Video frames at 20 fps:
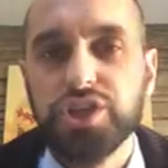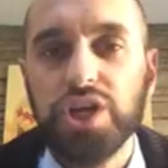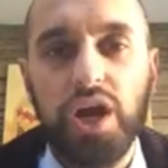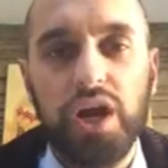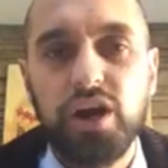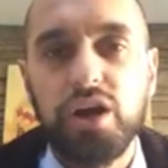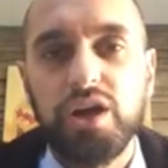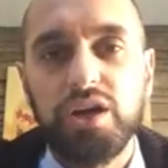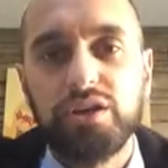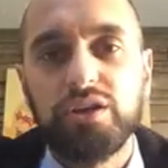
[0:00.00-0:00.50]

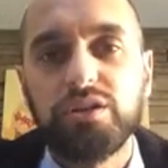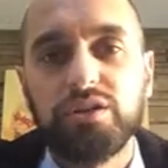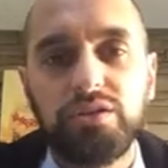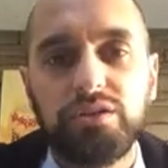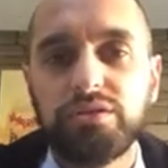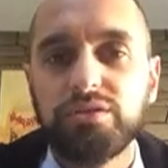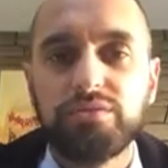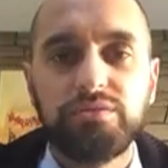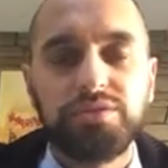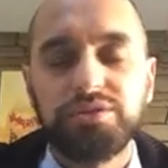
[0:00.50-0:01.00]
chair and
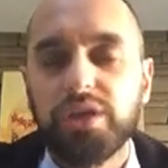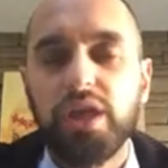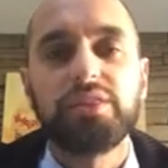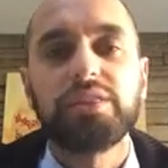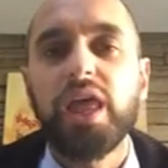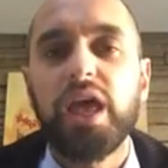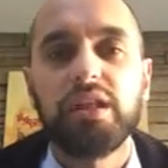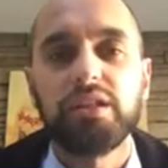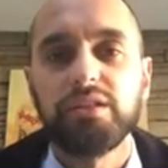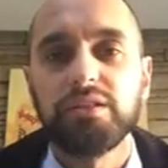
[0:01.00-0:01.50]

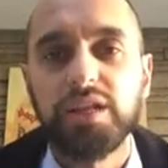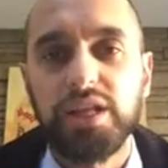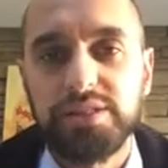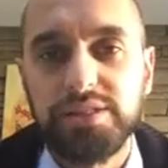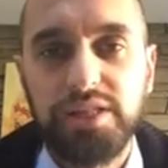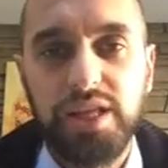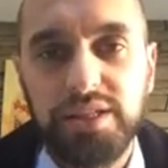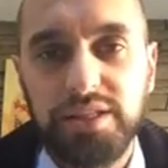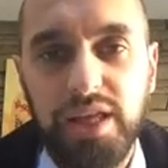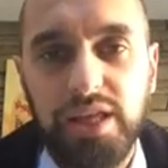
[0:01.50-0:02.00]
suntan.
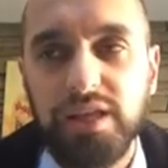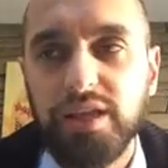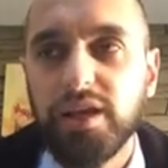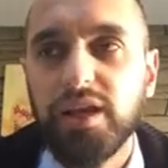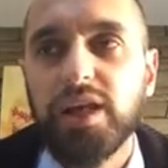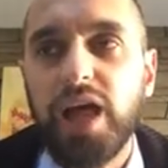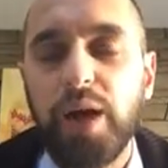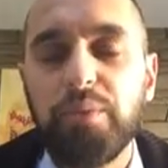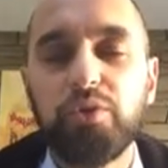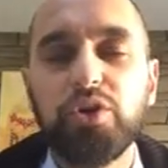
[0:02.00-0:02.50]
That's like that.
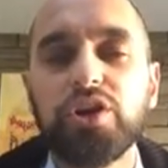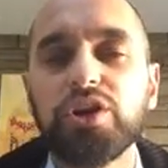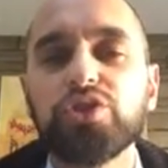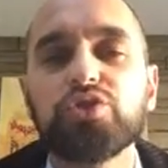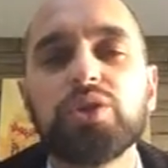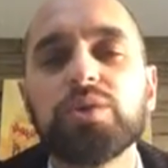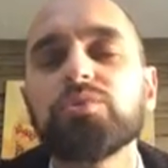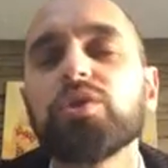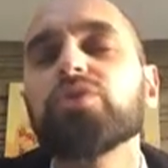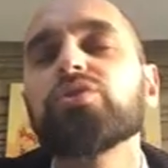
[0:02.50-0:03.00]
American
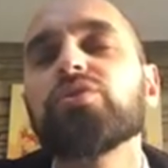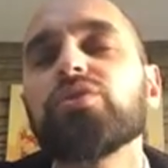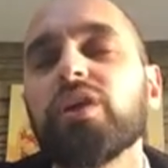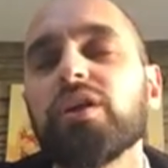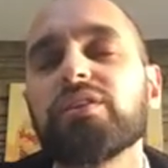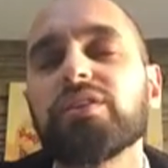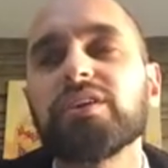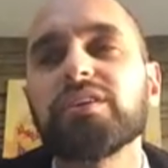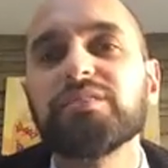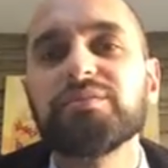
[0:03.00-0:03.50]
dream, don't do
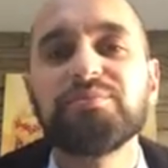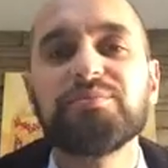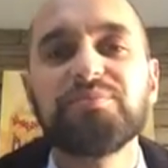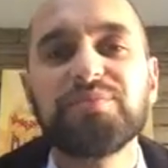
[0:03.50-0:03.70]
nothing.